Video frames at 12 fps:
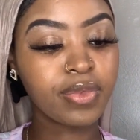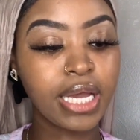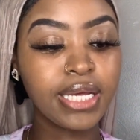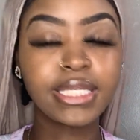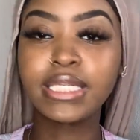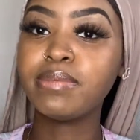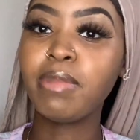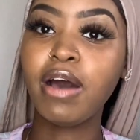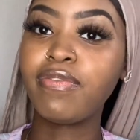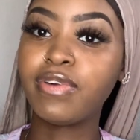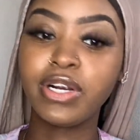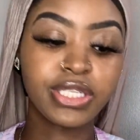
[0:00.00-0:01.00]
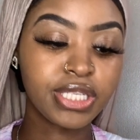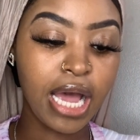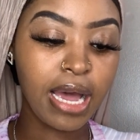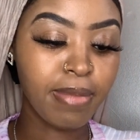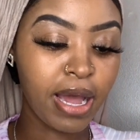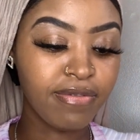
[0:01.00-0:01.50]
This is my first
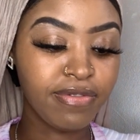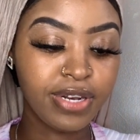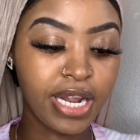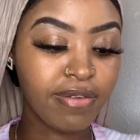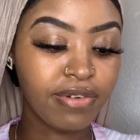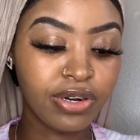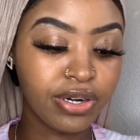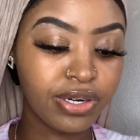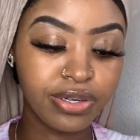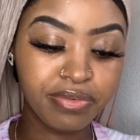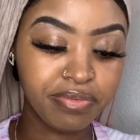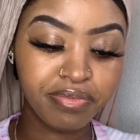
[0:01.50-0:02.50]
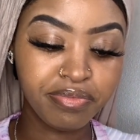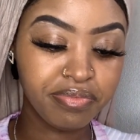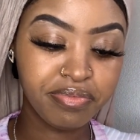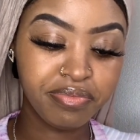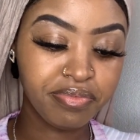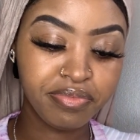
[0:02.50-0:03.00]
time. I've never
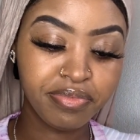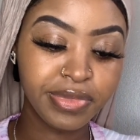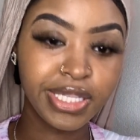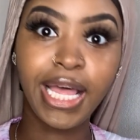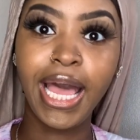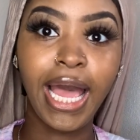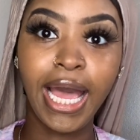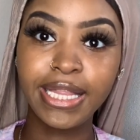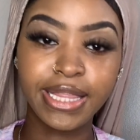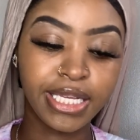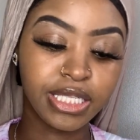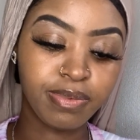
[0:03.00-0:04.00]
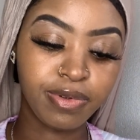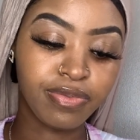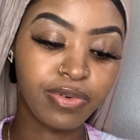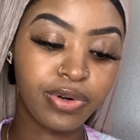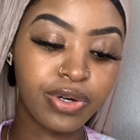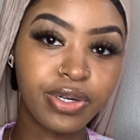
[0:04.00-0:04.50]
had this
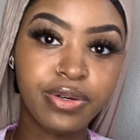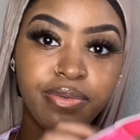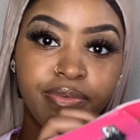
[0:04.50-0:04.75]
before.